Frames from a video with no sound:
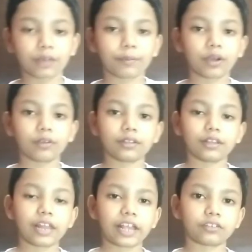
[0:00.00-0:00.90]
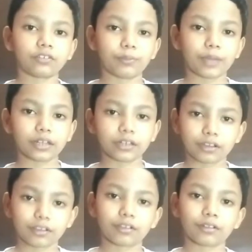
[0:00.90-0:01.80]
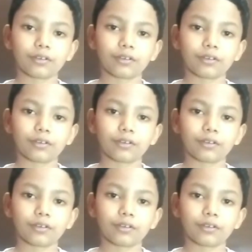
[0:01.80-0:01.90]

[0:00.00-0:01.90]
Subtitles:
about electromagnets.